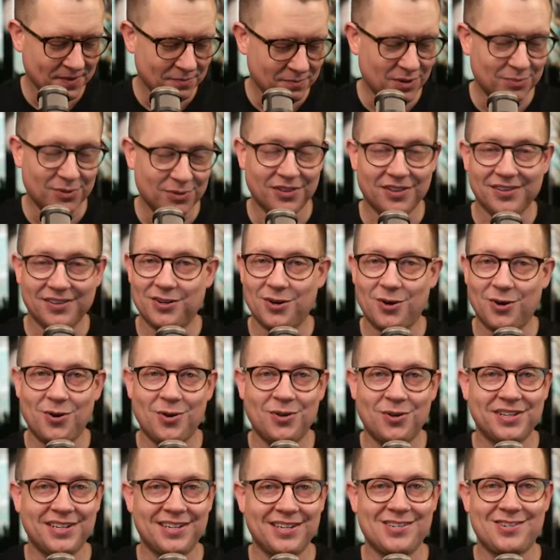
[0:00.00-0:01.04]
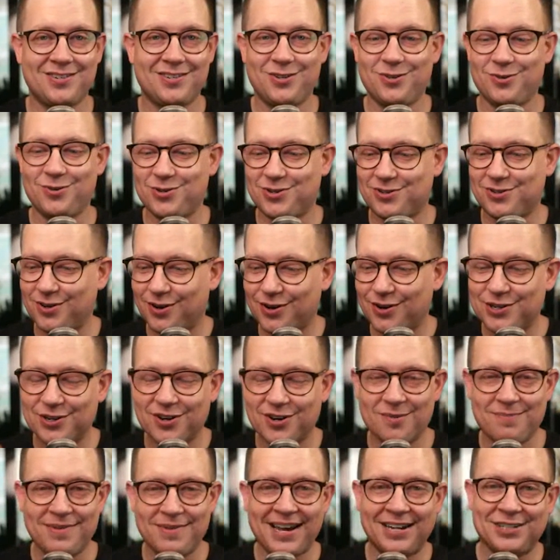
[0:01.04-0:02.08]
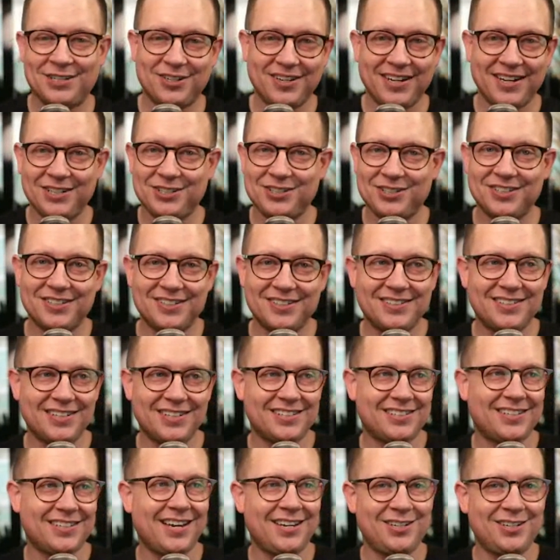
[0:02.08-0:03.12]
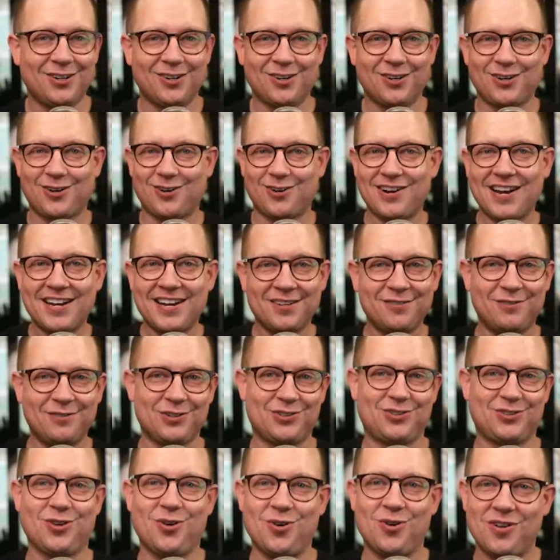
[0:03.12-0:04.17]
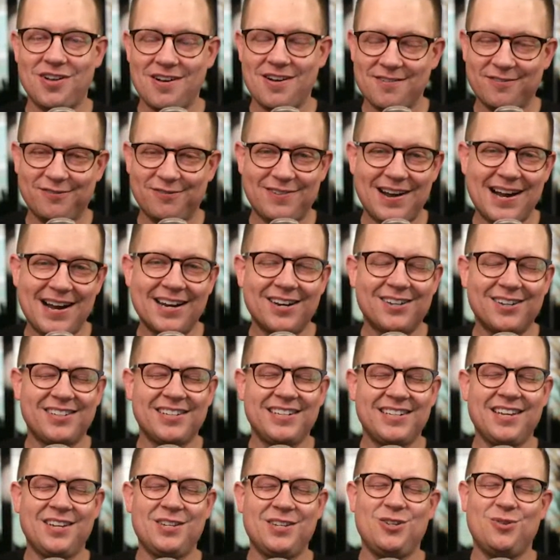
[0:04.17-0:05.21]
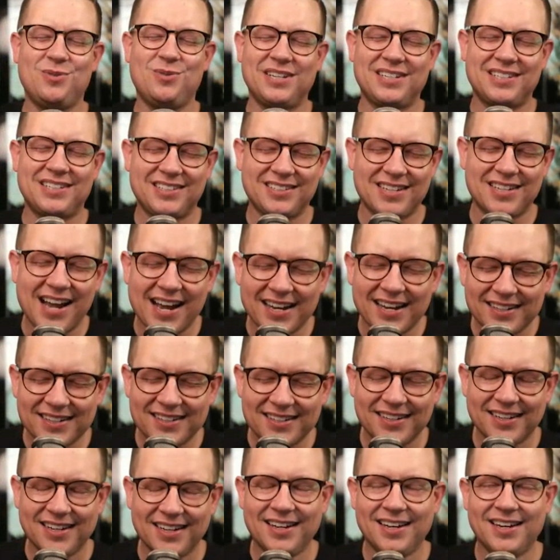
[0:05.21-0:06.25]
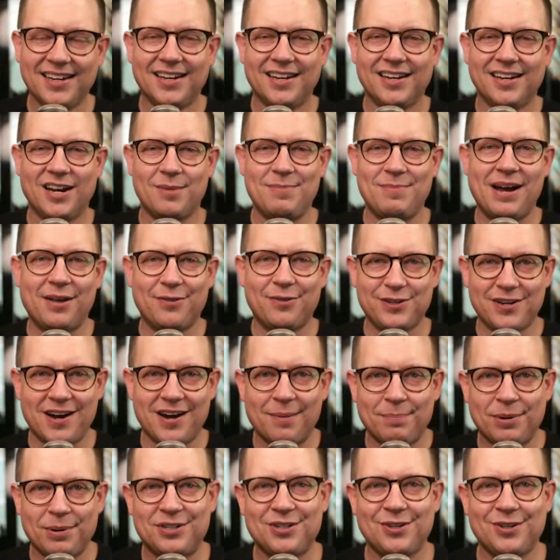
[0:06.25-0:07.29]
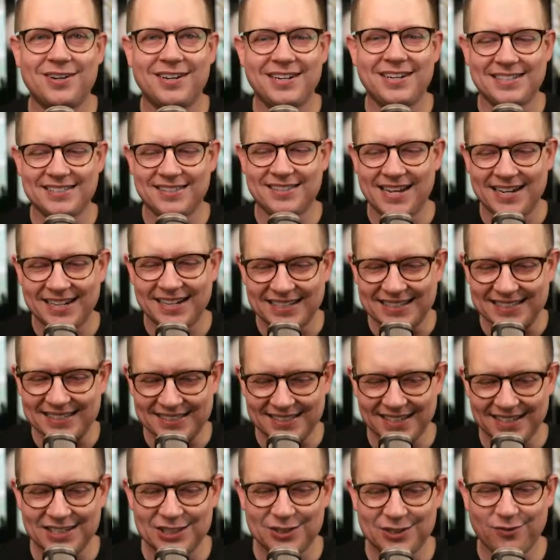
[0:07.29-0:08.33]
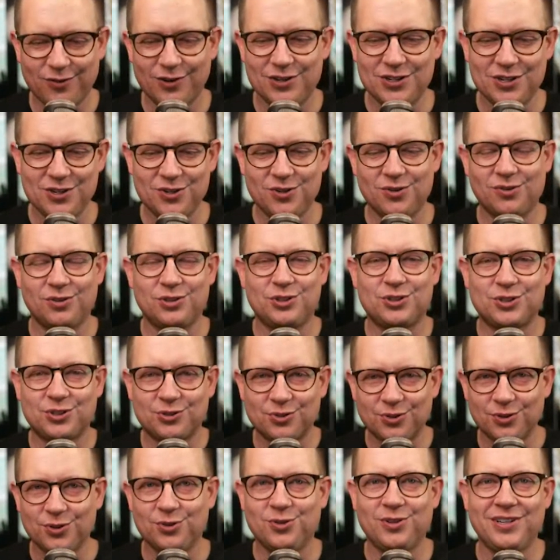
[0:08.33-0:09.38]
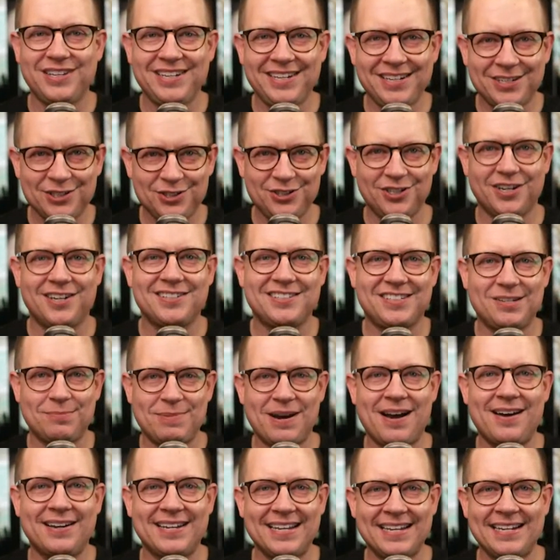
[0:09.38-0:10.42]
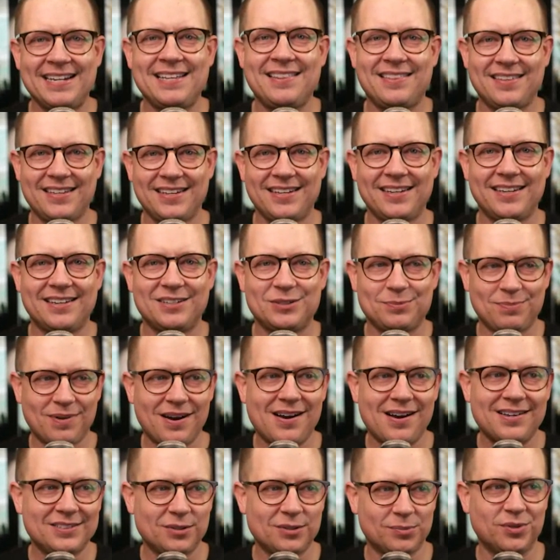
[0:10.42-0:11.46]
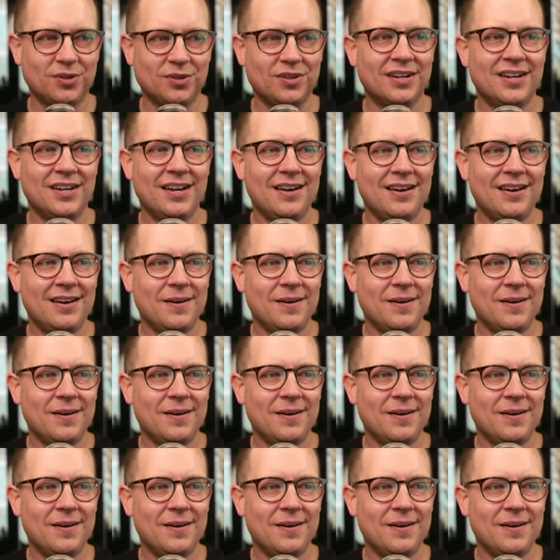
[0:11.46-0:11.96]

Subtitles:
Remember, the goal is to stir your imagination, to set your creative soul on fire, to get you excited about the opportunities that exist for you. Truly, just about anything is possible.